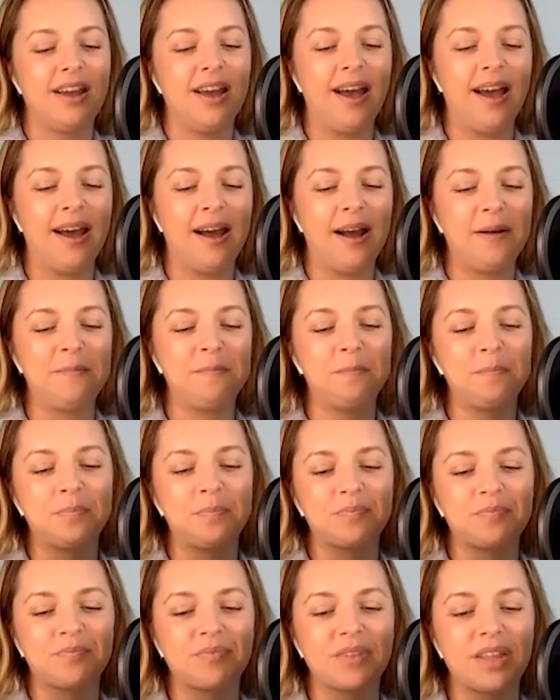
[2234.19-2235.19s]
um,
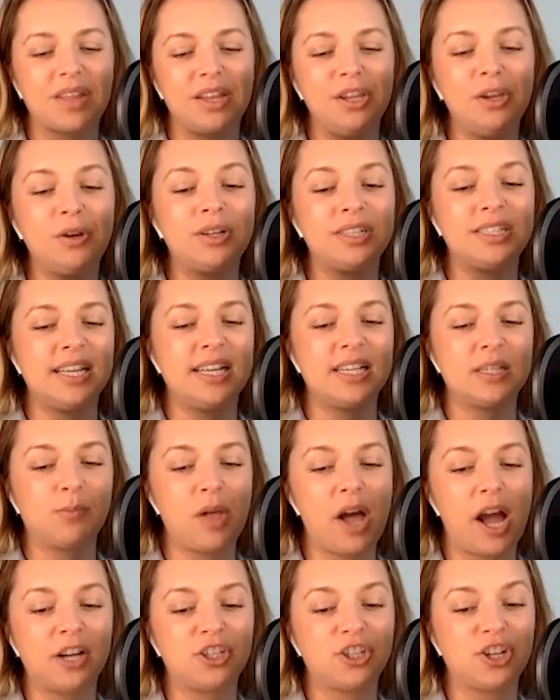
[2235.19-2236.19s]
you could see his
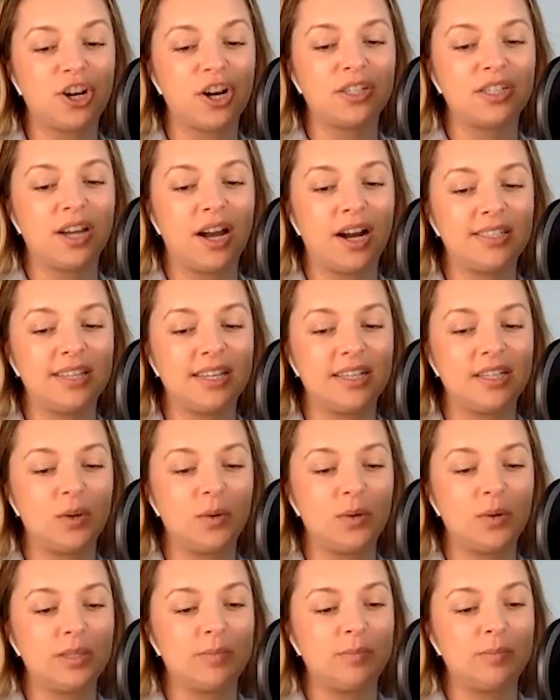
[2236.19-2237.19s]
plaid shirt tucked
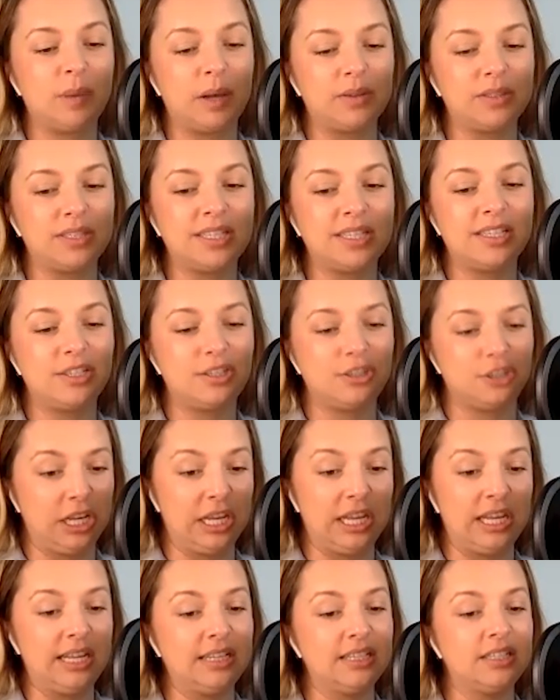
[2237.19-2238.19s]
into his belted
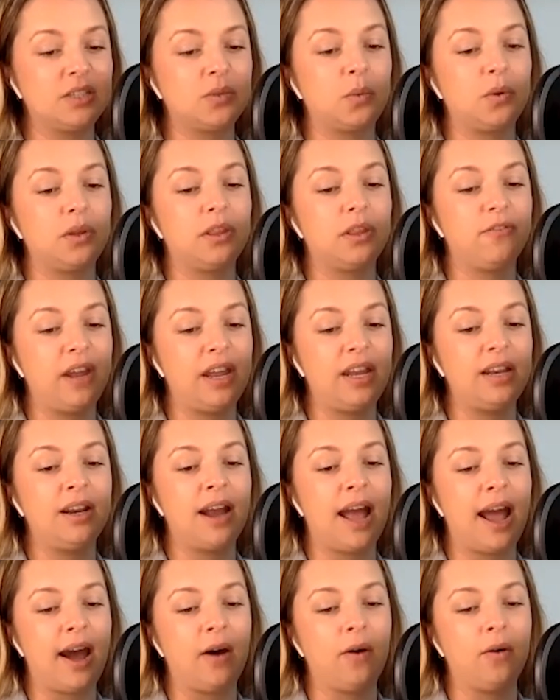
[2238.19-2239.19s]
jeans with
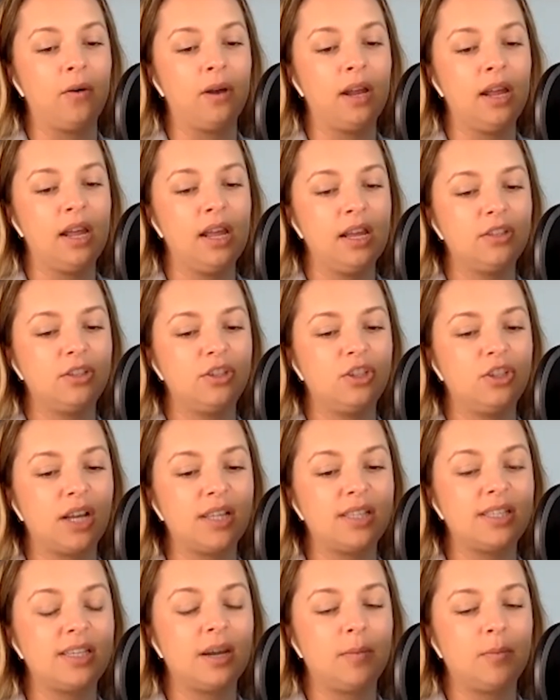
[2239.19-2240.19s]
faded out
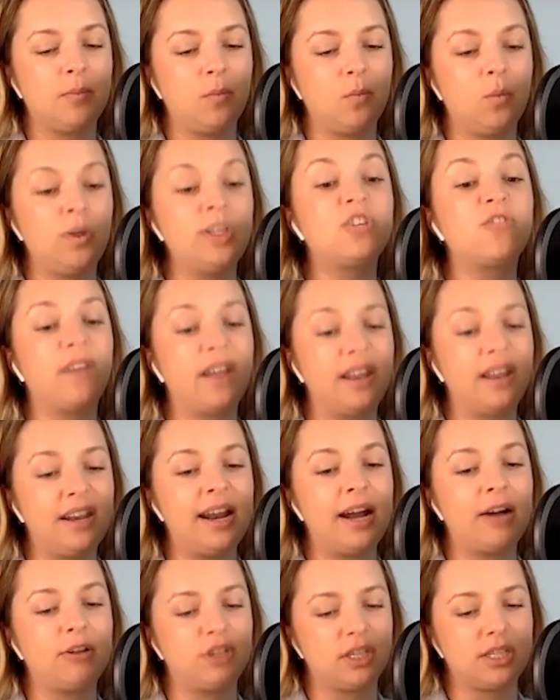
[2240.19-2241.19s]
just a, which
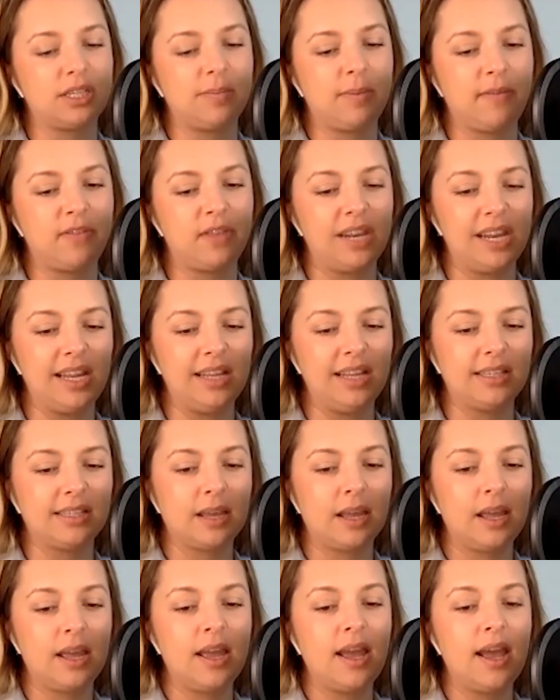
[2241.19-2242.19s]
faded out just above the
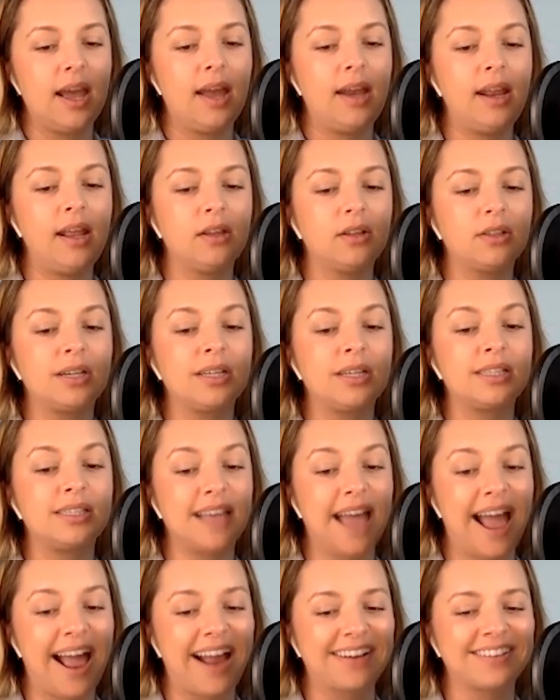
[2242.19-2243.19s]
knees, and he looked
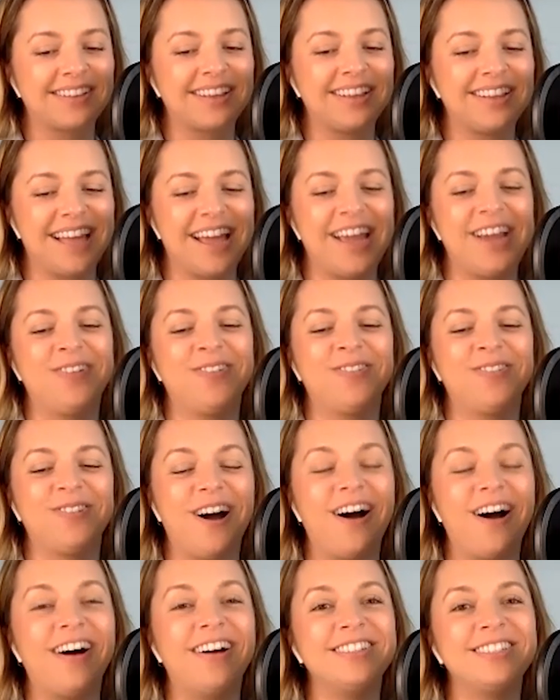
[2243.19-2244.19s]
exactly like
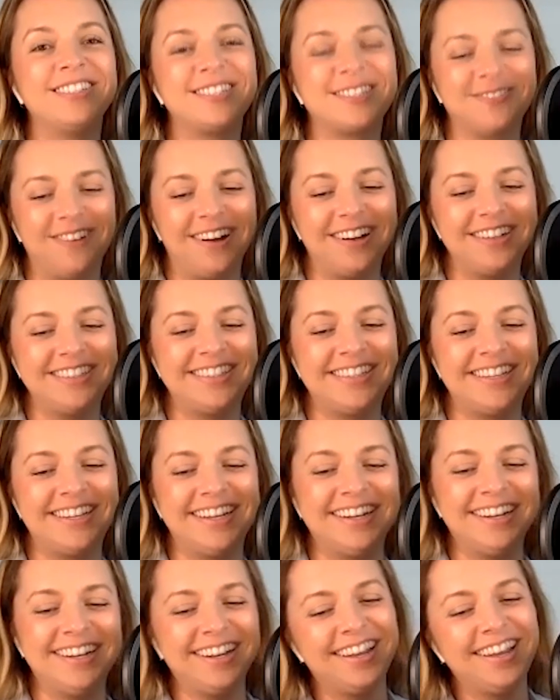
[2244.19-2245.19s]
Ron
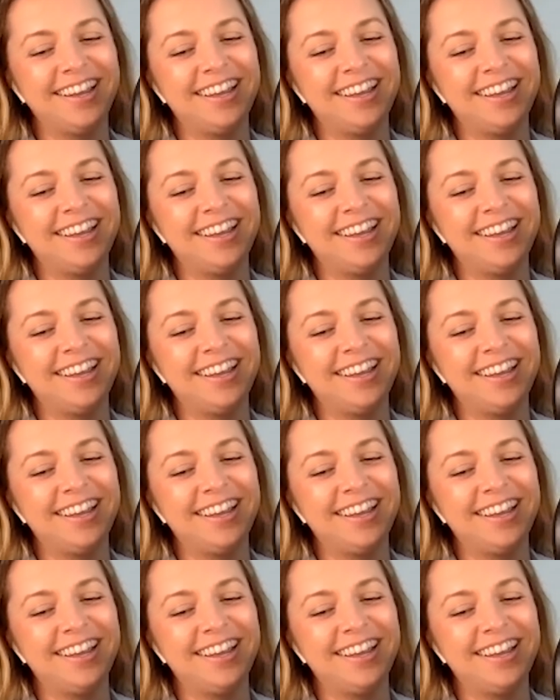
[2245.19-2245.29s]
Swanson,